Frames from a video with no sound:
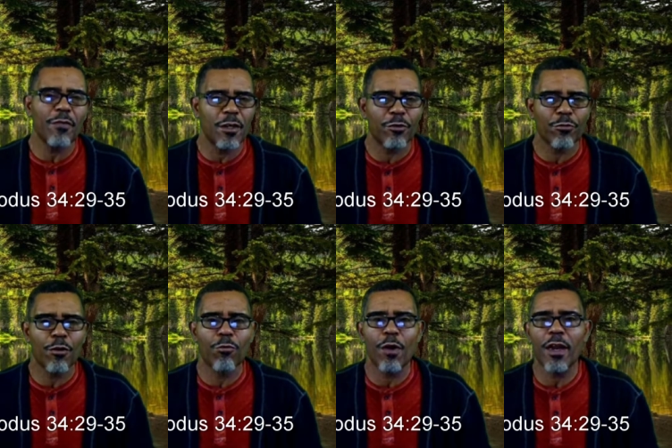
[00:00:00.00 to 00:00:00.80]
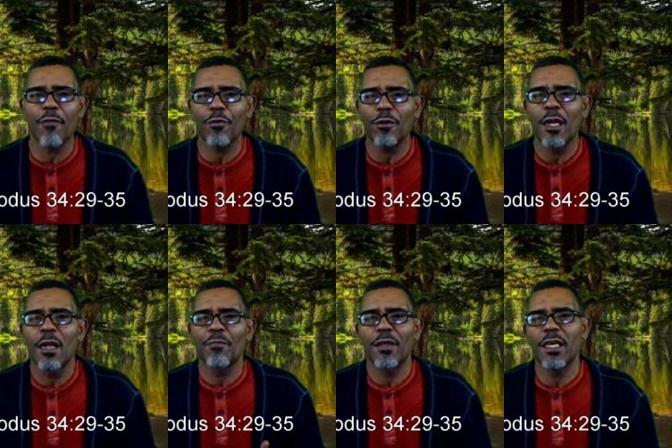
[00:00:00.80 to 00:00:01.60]
Israel whatever
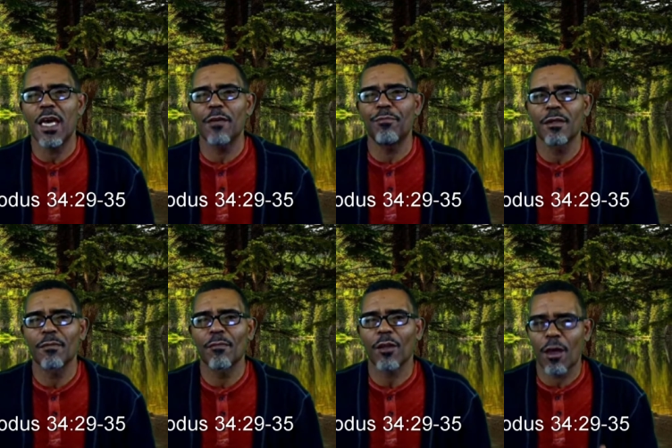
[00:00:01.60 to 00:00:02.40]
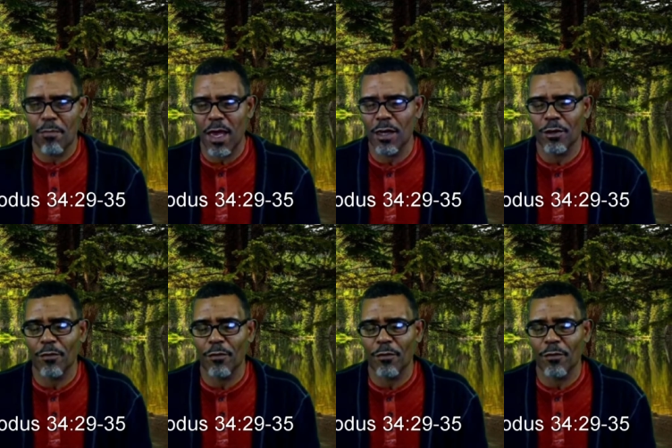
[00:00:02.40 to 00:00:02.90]
he had been commanded.